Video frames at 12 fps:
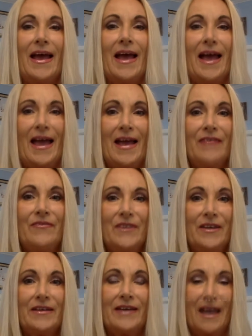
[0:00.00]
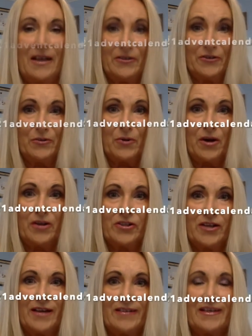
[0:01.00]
Advent Calendar Project.